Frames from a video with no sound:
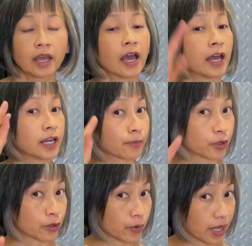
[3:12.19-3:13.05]
Number
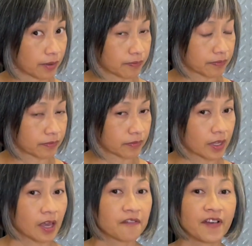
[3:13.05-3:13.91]
three,
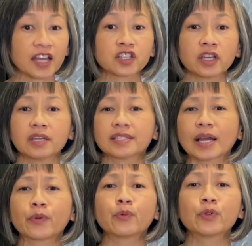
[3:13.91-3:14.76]
fascia is
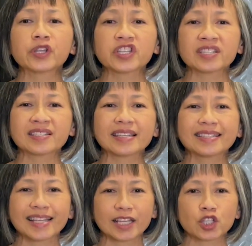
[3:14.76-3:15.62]
our richest
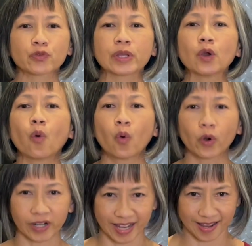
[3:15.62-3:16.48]
sensory
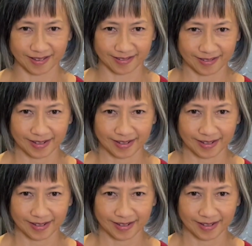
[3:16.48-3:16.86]
organ.